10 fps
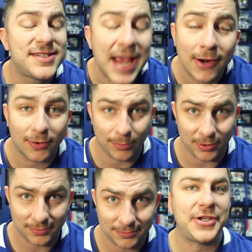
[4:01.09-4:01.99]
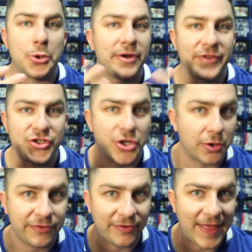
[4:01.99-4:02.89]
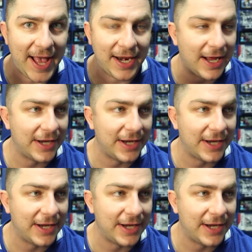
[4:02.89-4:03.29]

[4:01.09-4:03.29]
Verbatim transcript: Terrible. I don't have a joke for that.